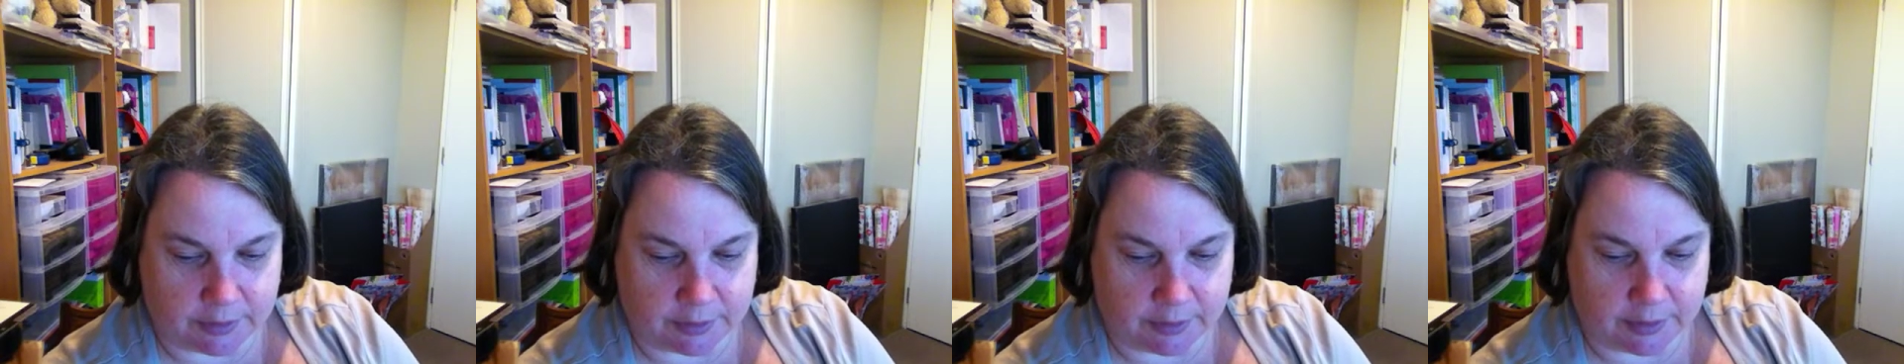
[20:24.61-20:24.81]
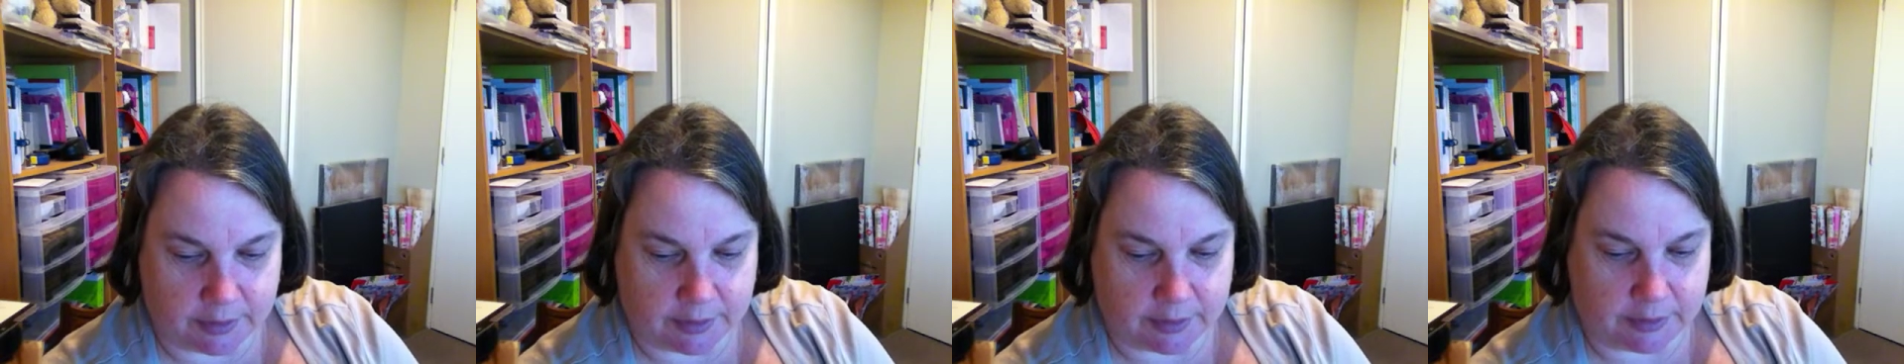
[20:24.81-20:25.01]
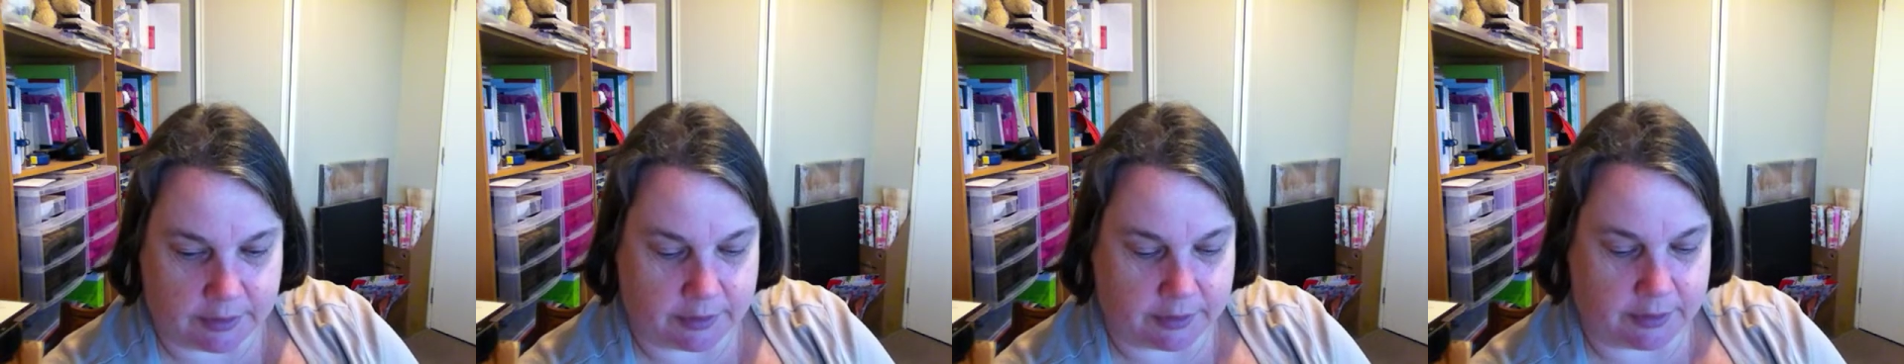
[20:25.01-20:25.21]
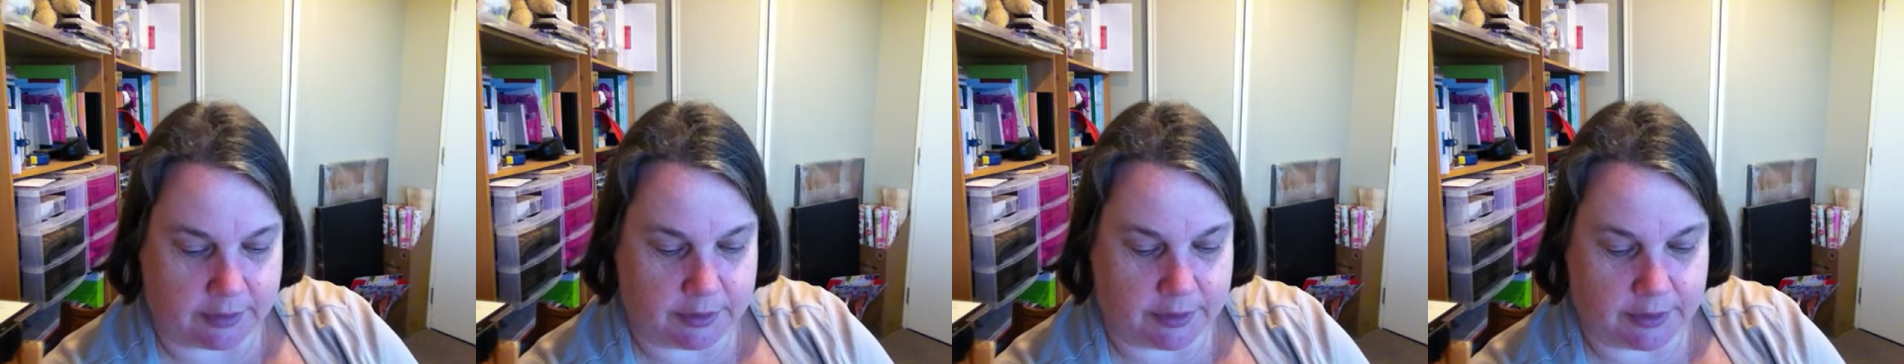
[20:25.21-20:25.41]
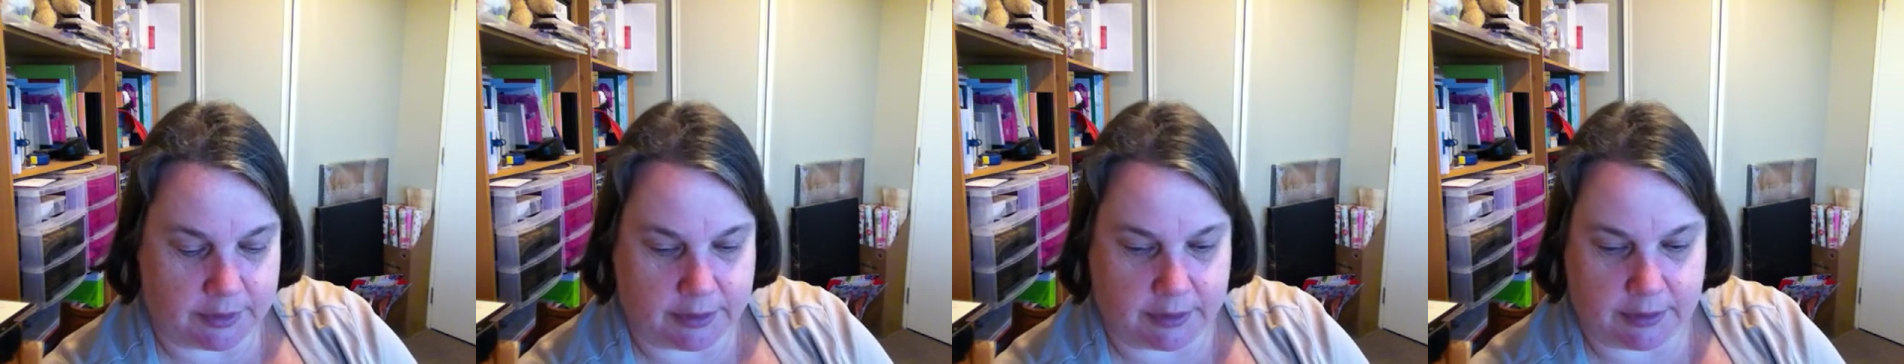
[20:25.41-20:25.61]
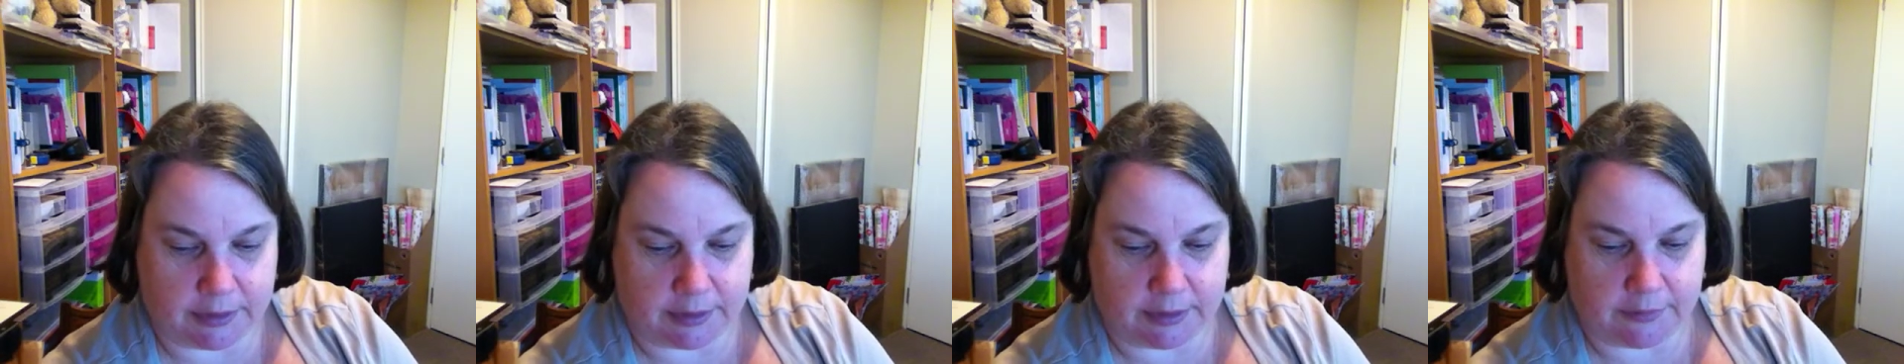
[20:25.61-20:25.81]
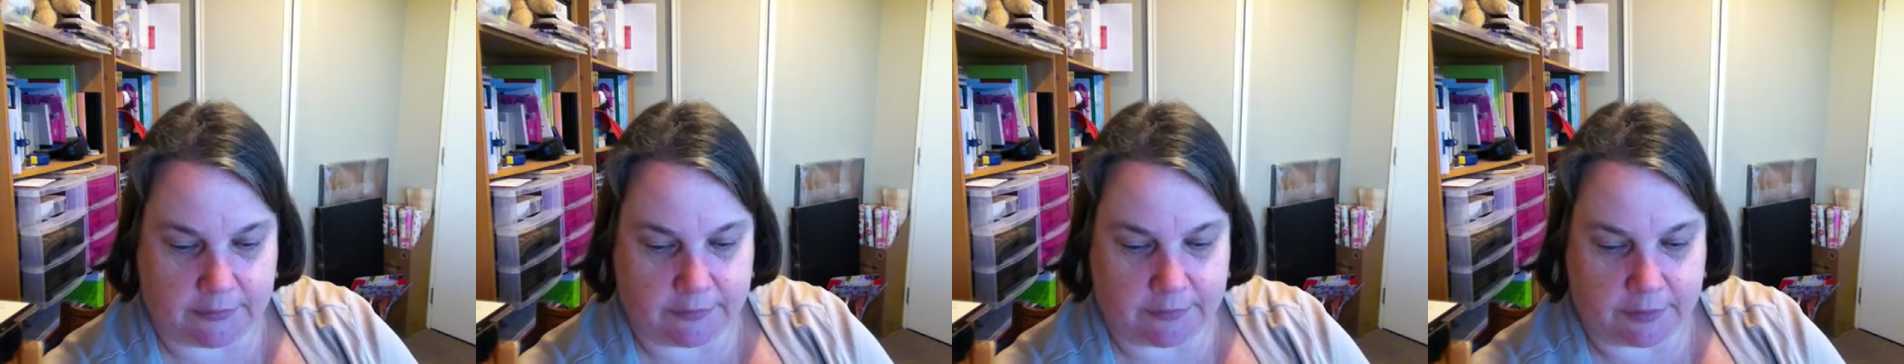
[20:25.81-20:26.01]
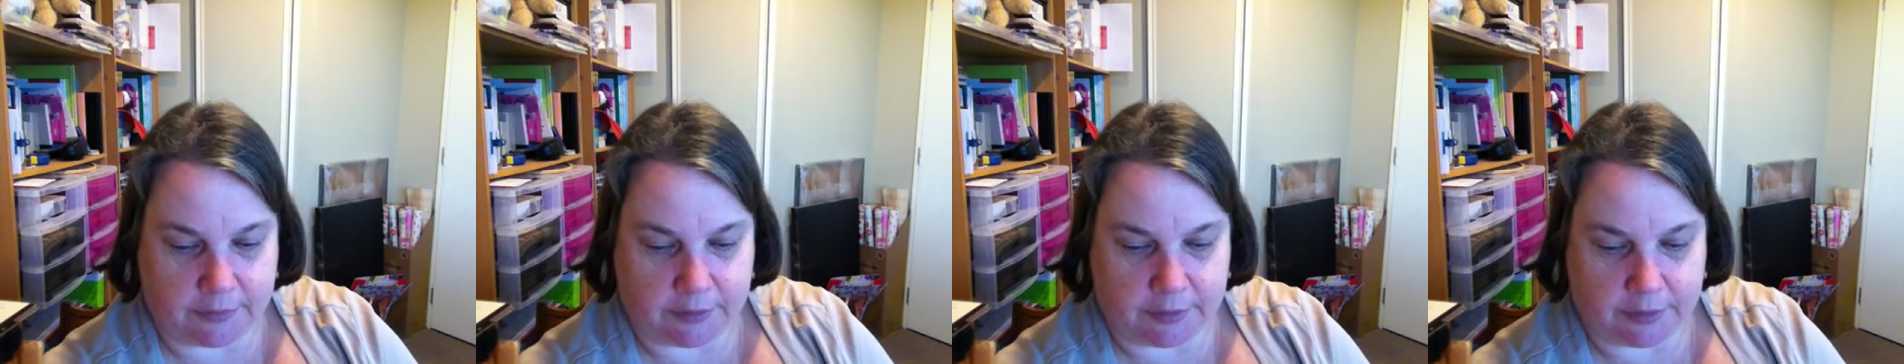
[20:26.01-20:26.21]
so that's today,
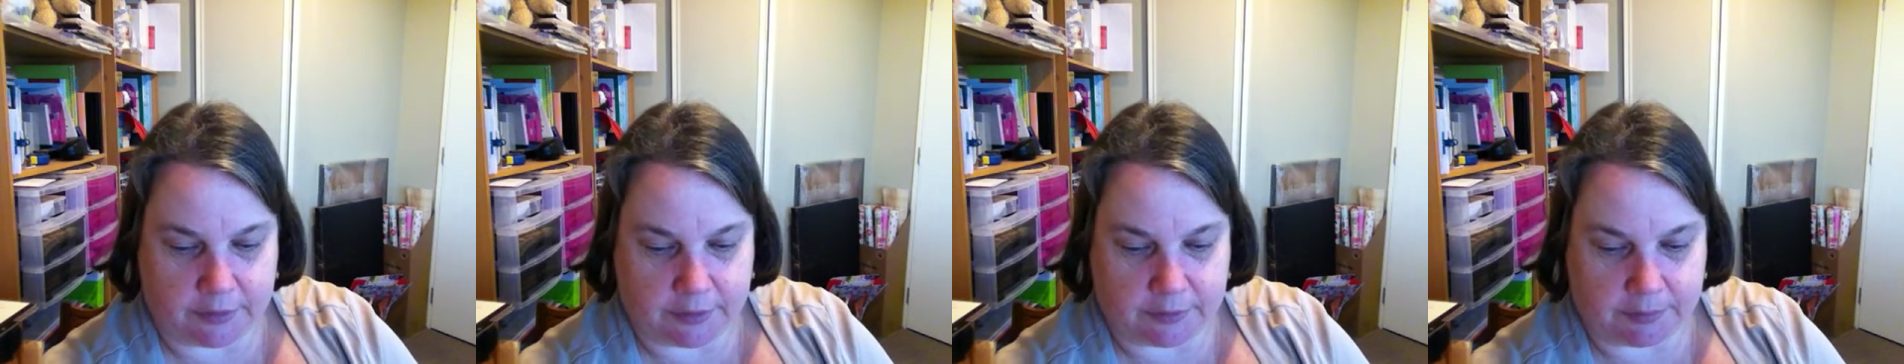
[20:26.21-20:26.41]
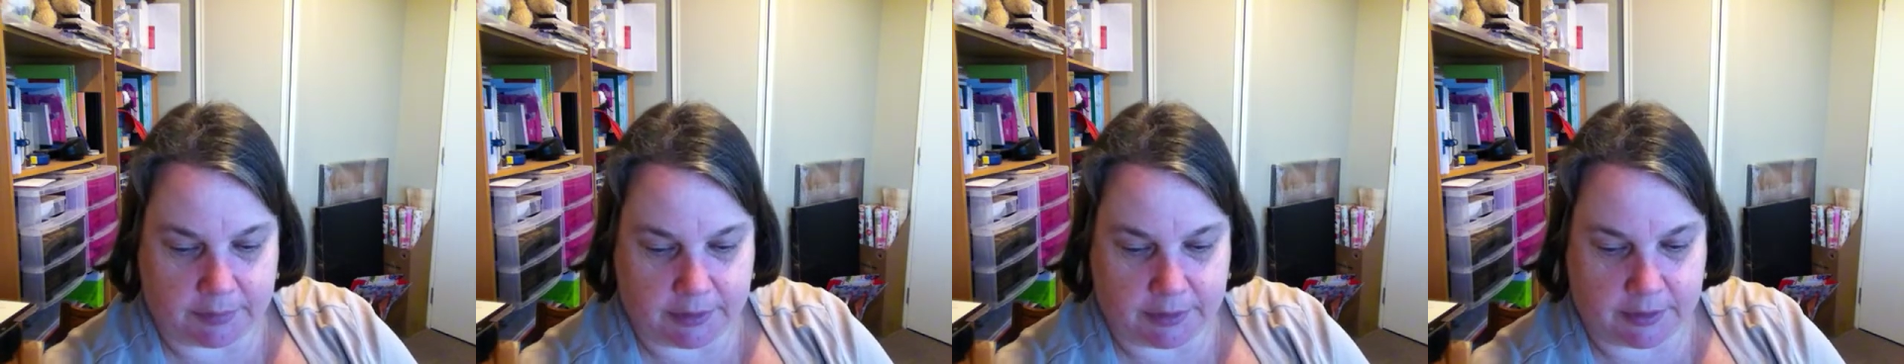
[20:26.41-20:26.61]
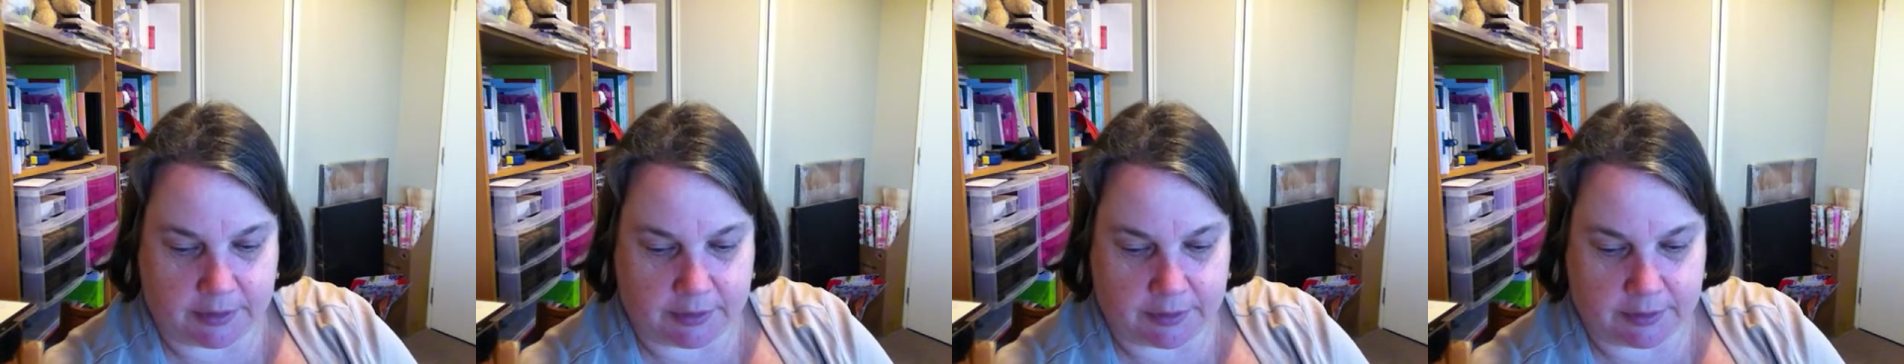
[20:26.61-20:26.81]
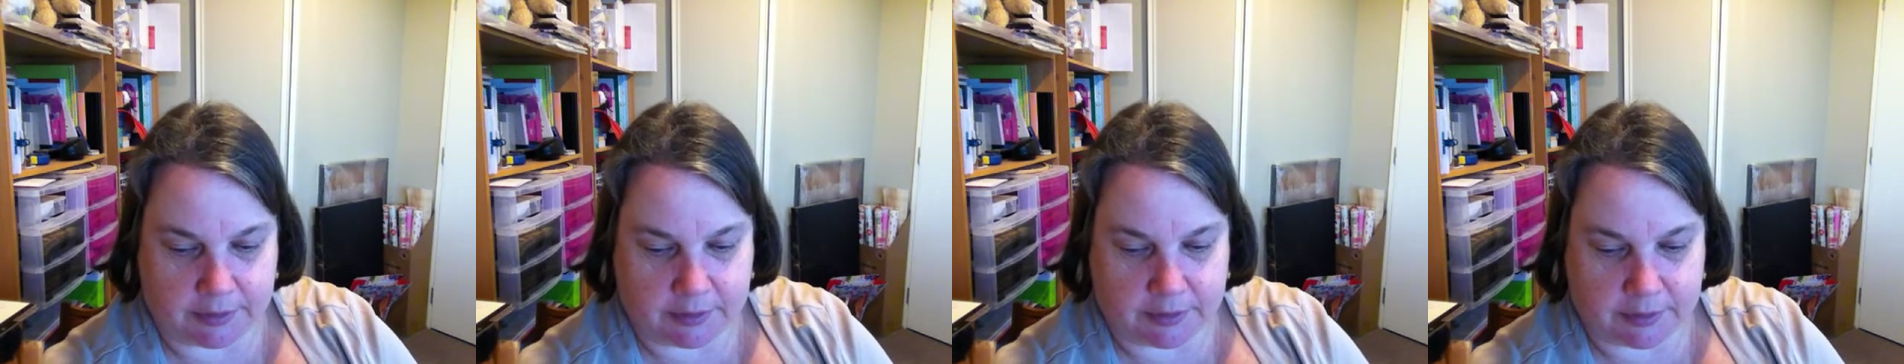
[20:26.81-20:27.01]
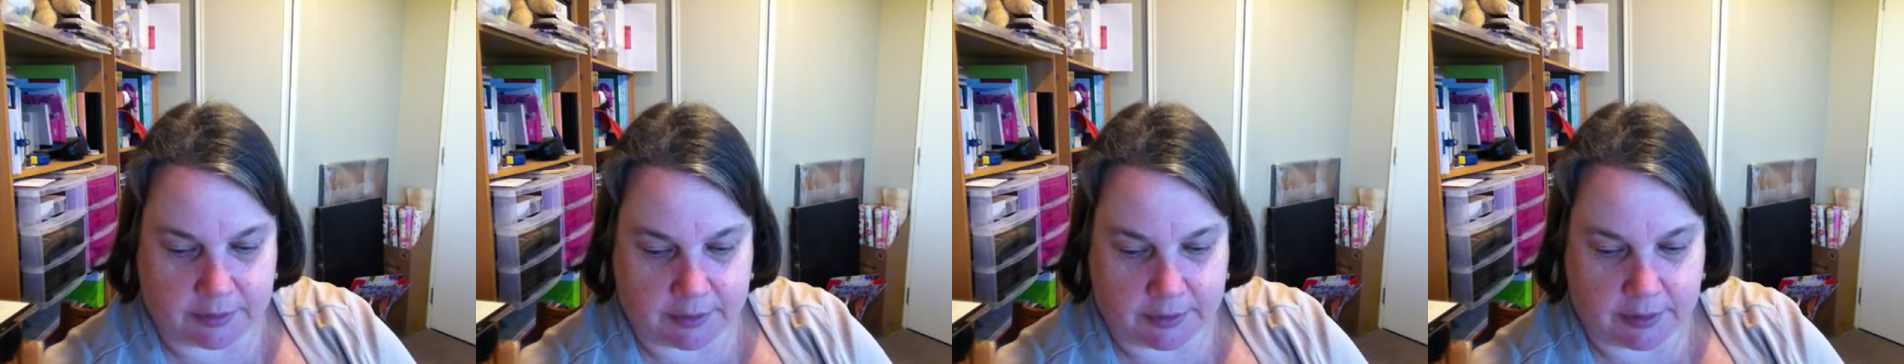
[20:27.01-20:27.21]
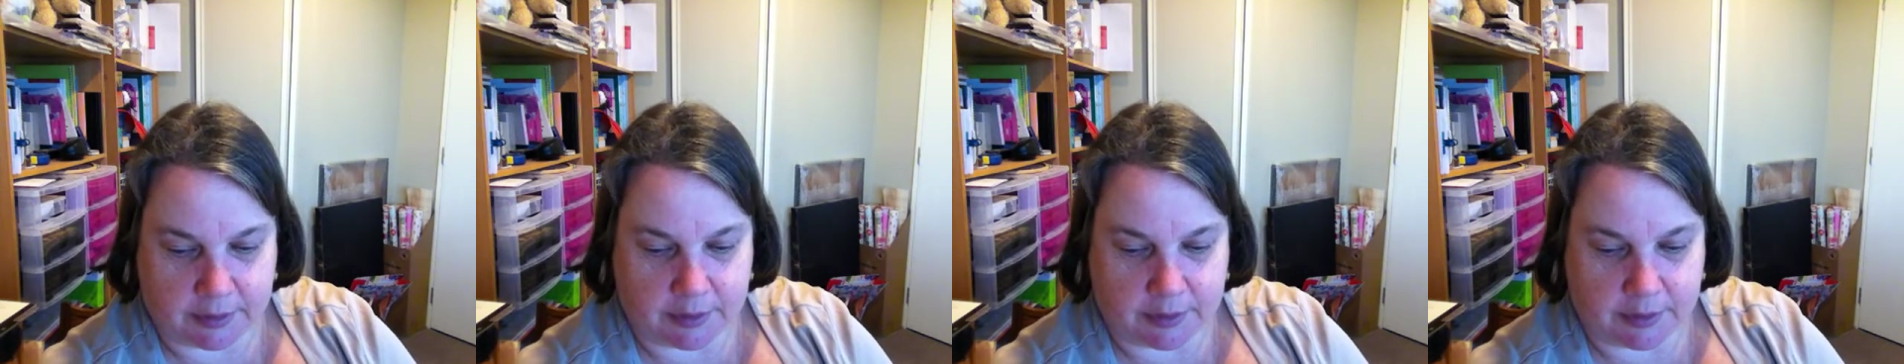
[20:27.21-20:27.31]
focus piece.